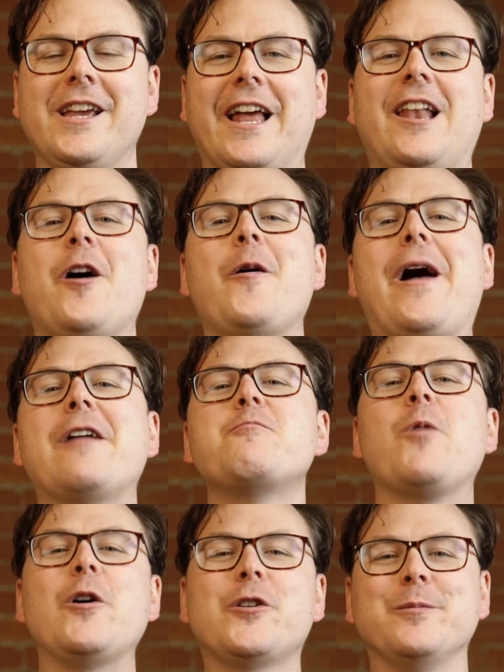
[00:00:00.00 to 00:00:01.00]
Hello
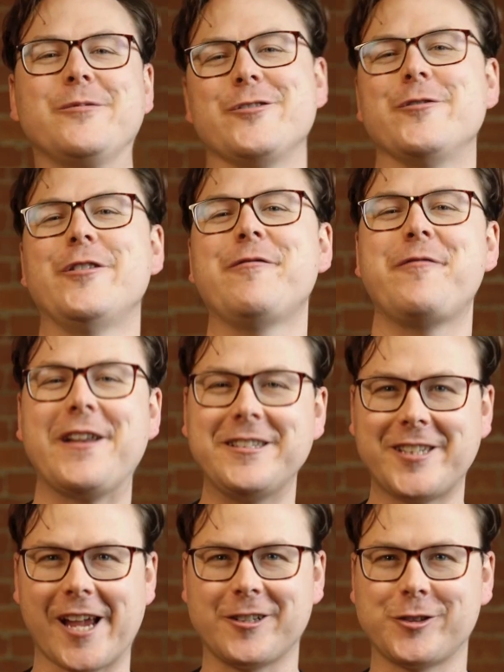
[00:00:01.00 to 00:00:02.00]
and welcome to the
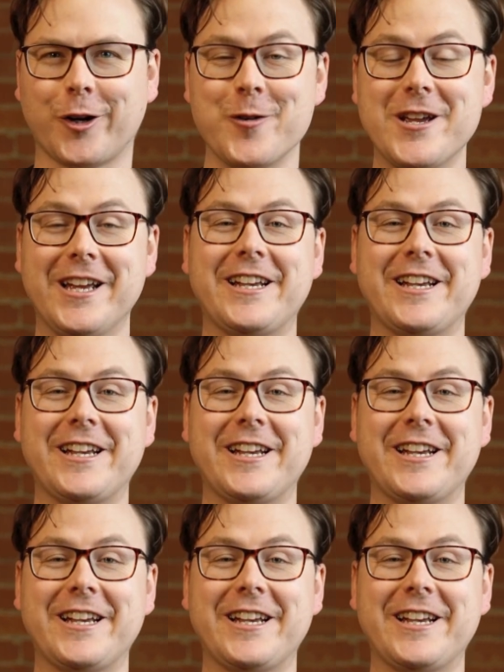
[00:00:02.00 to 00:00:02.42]
Fintech Show.